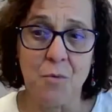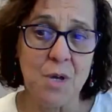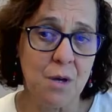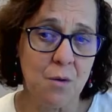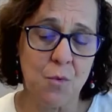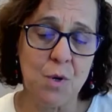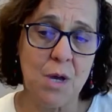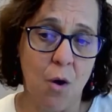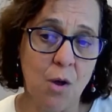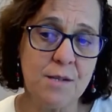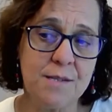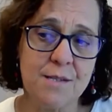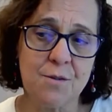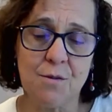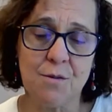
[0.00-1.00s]
we, we
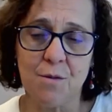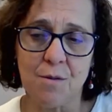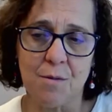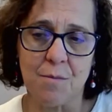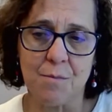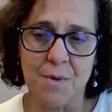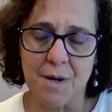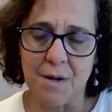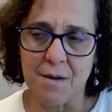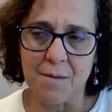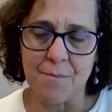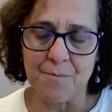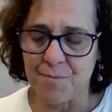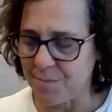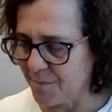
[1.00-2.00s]
also
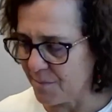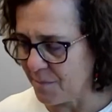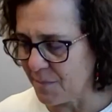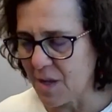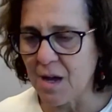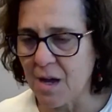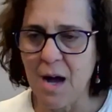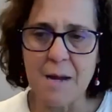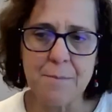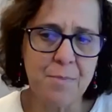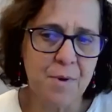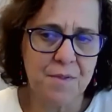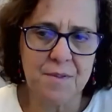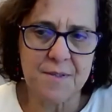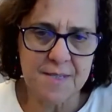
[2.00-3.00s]
um,
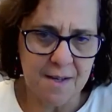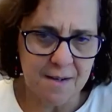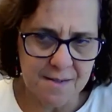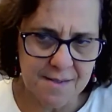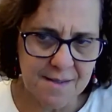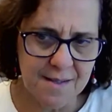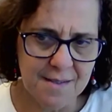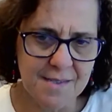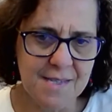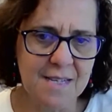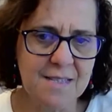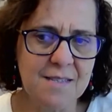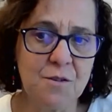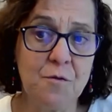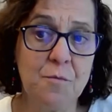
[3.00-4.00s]
hypothesize that
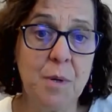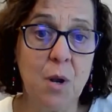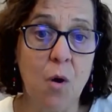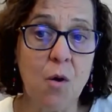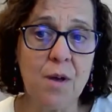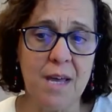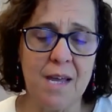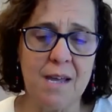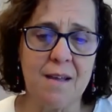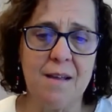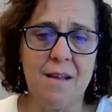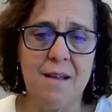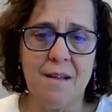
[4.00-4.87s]
sense of belonging.